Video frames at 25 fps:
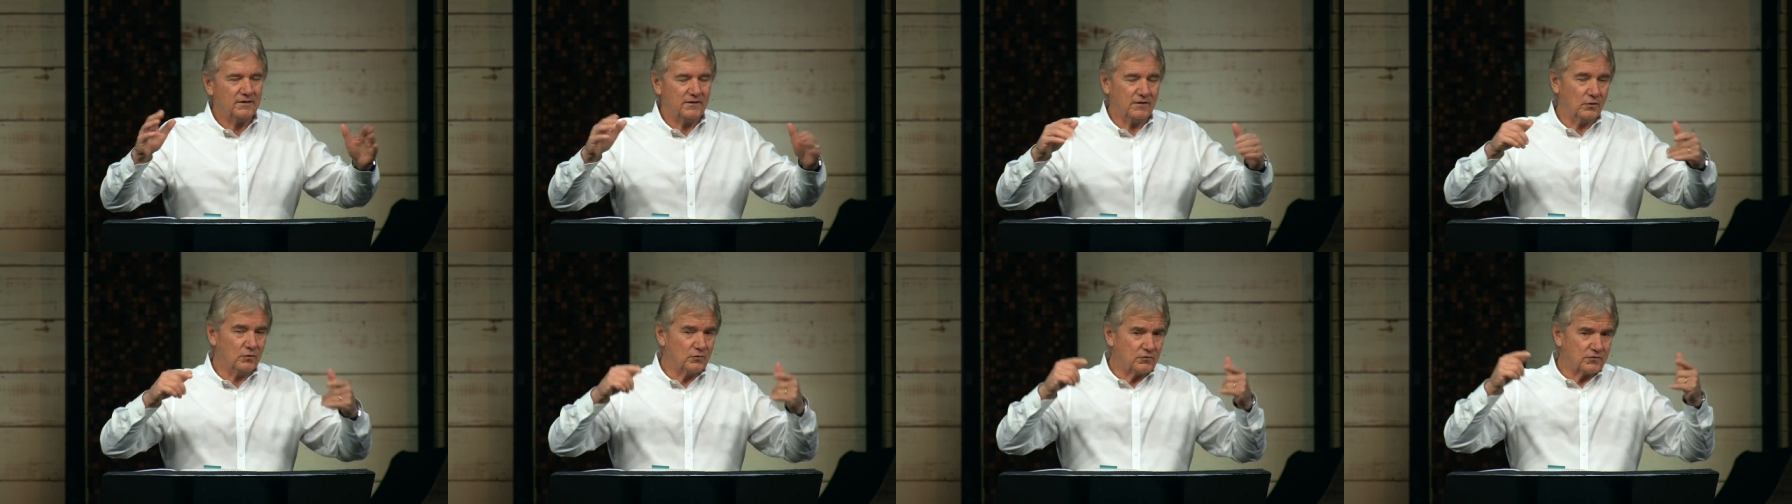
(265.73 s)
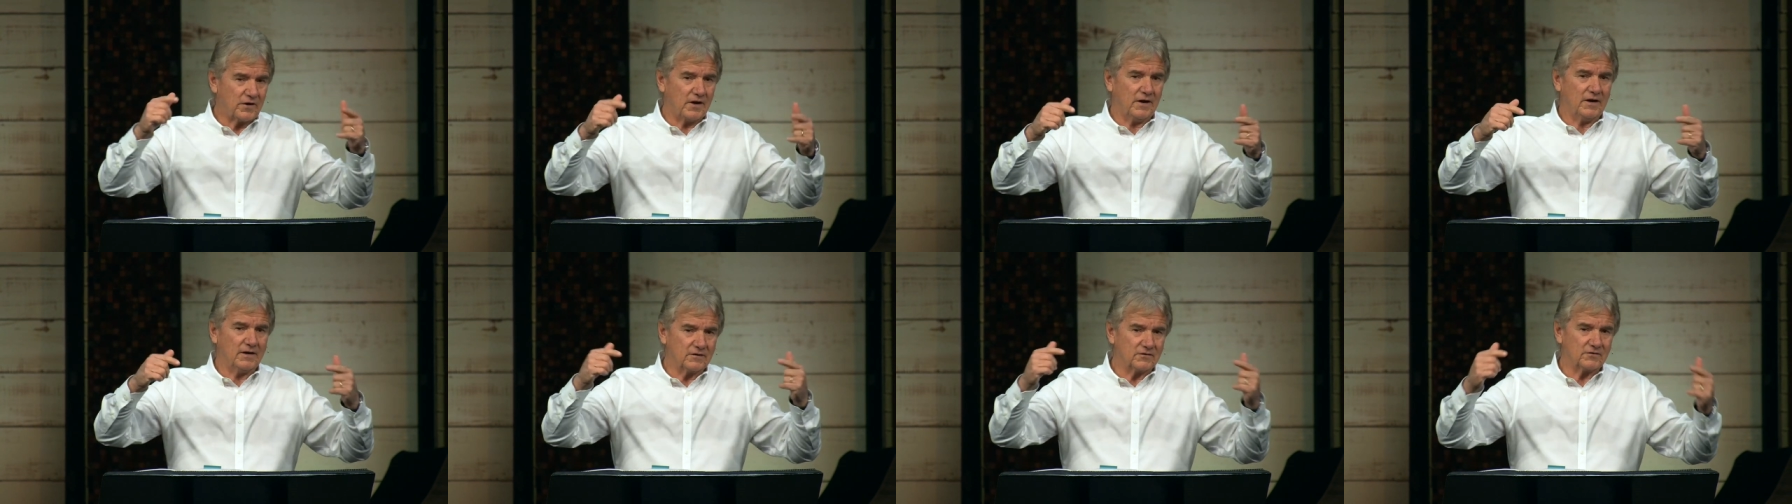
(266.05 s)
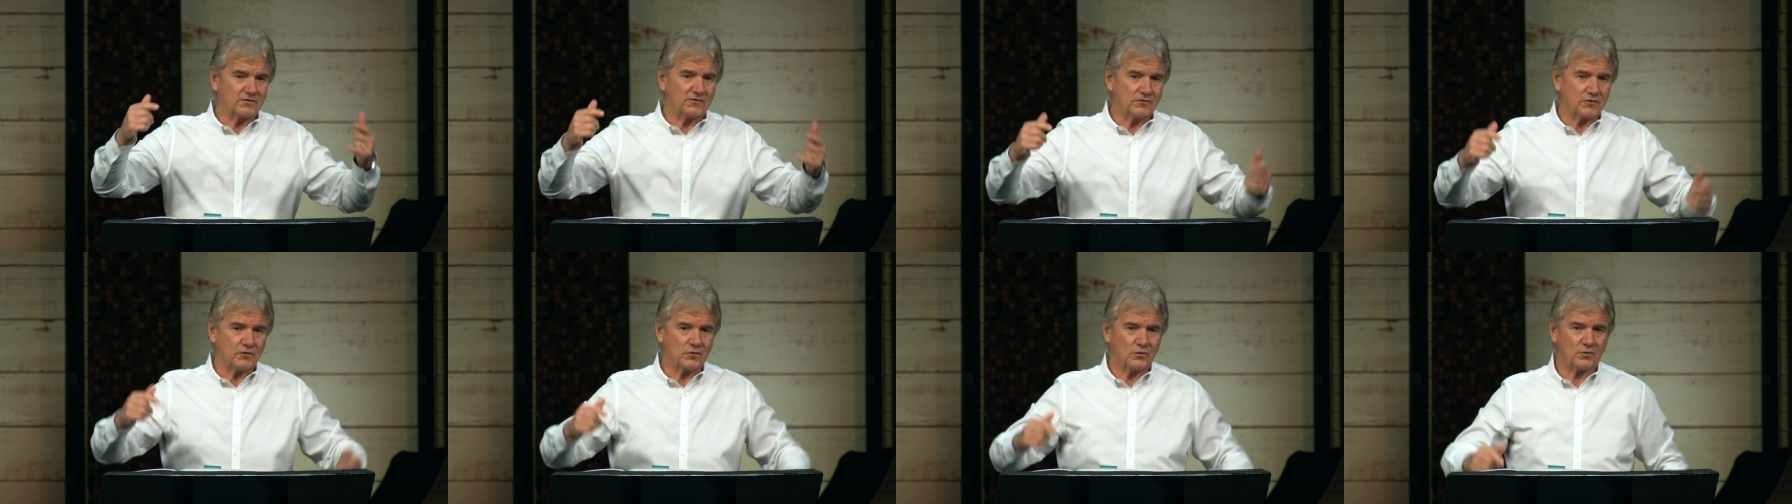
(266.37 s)
those kind
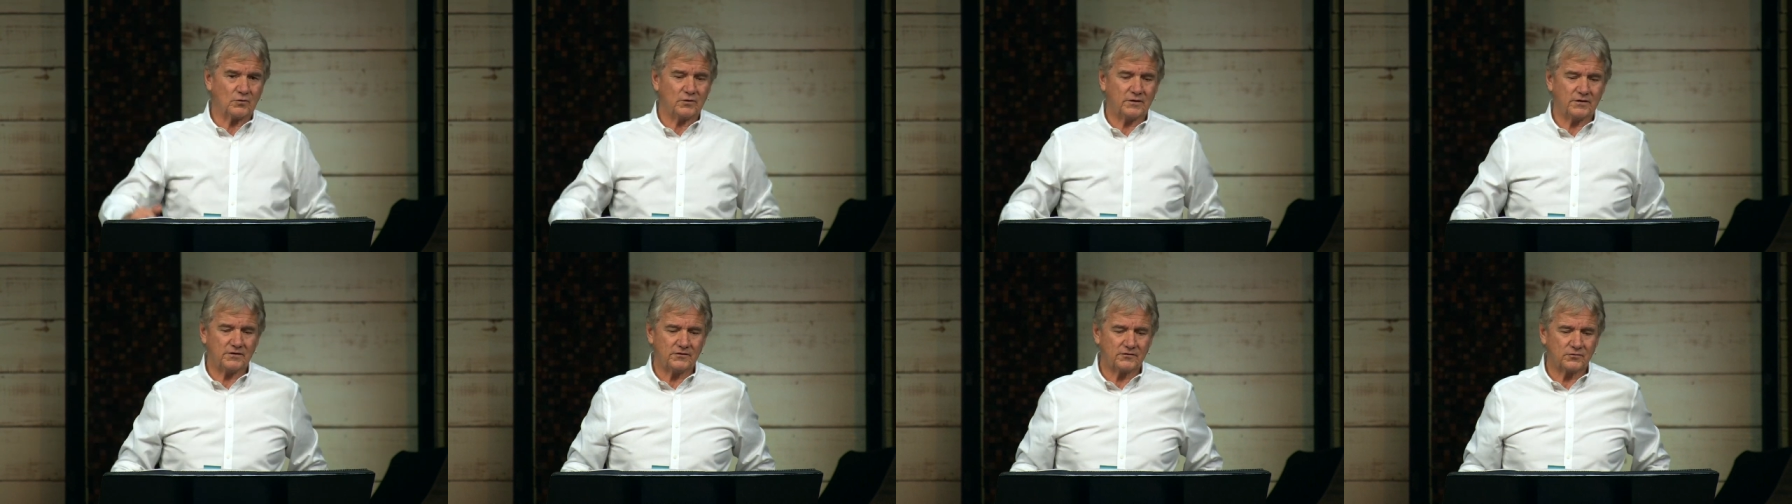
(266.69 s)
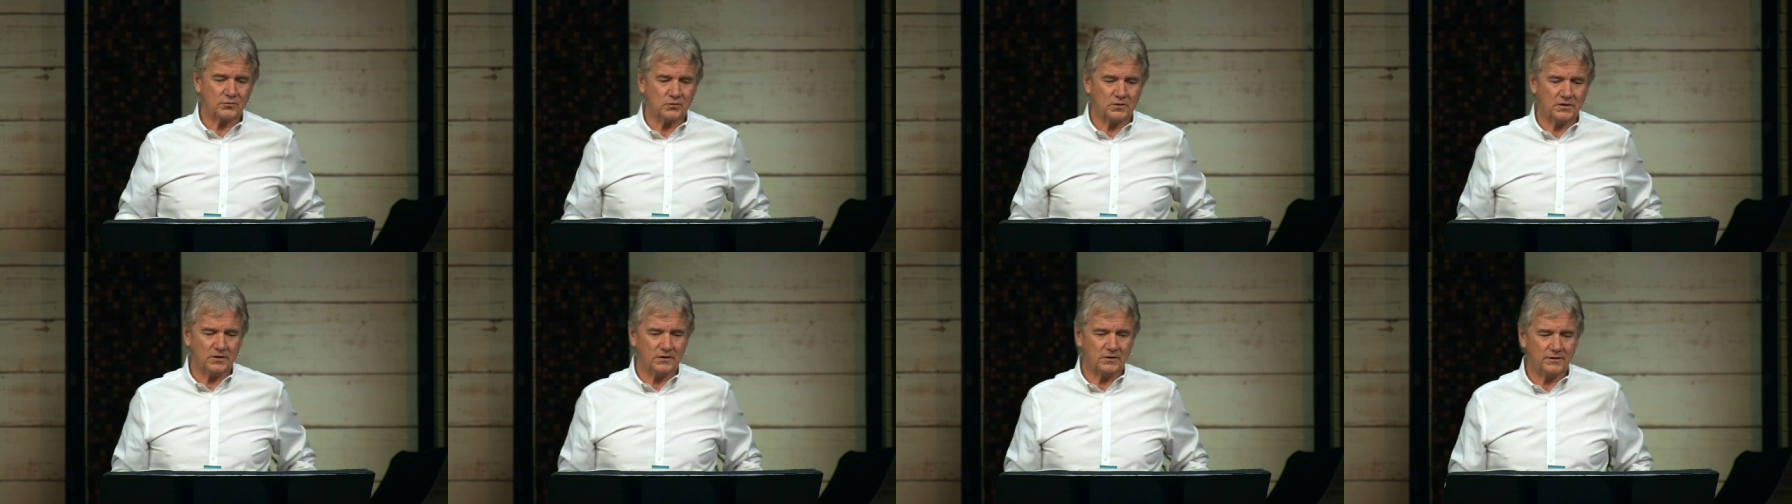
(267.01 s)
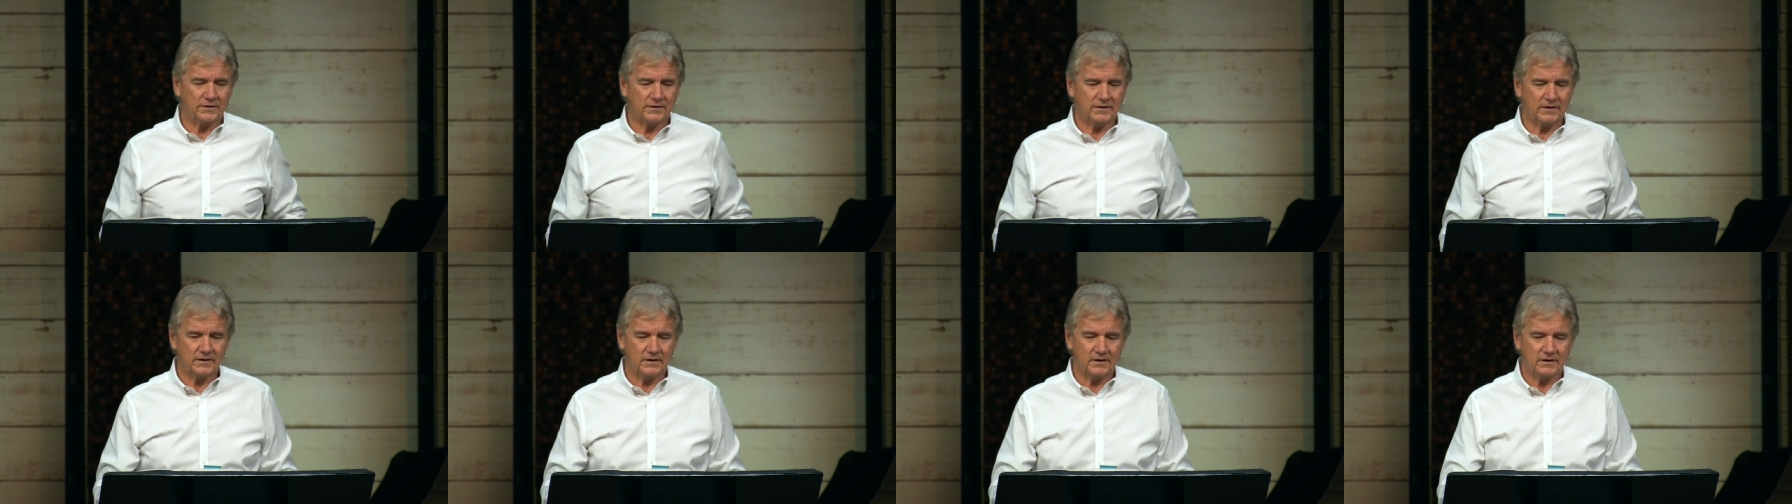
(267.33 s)
of stories,
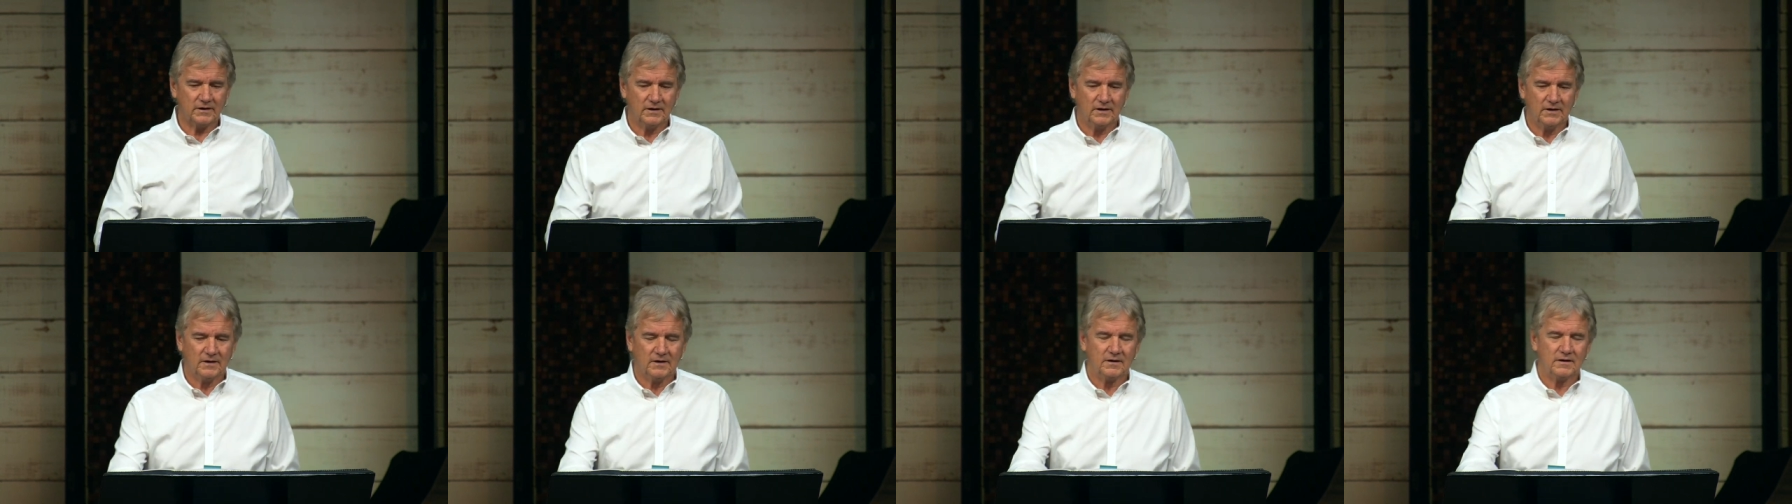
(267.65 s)
well, they,